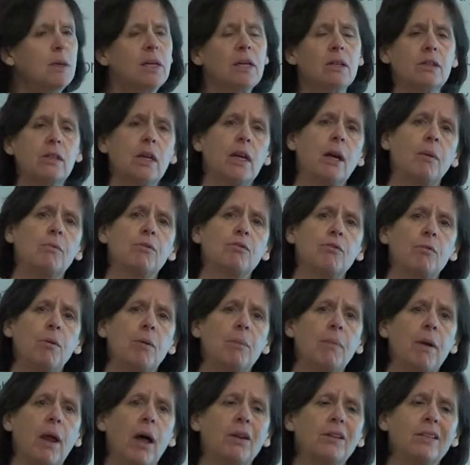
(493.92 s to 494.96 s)
because it comes from a
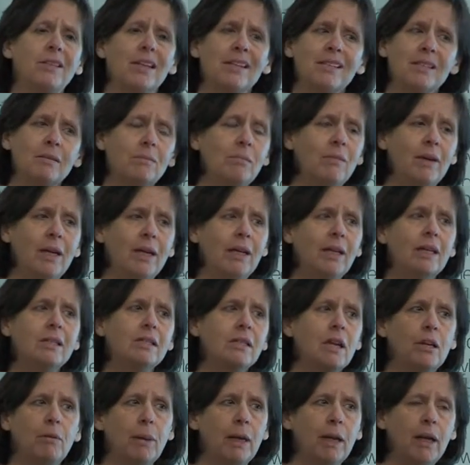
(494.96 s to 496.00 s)
plant doesn't mean it's
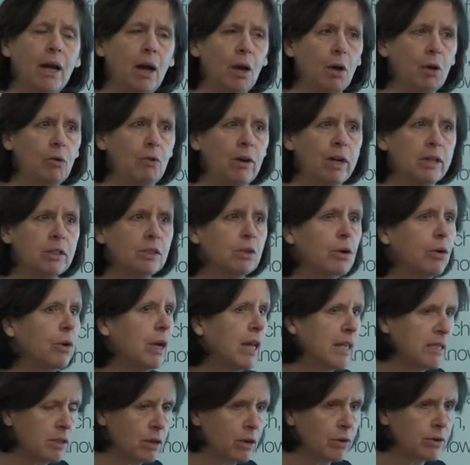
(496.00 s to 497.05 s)
going to be lower risk or
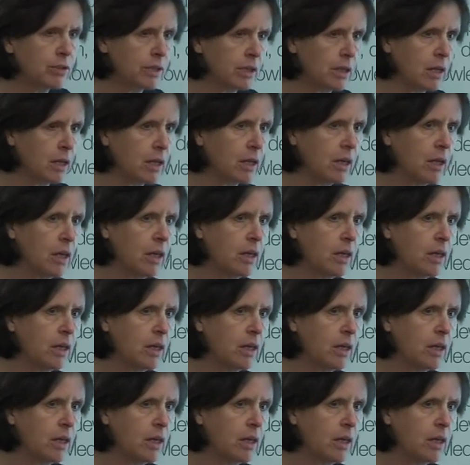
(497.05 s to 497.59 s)
less toxic.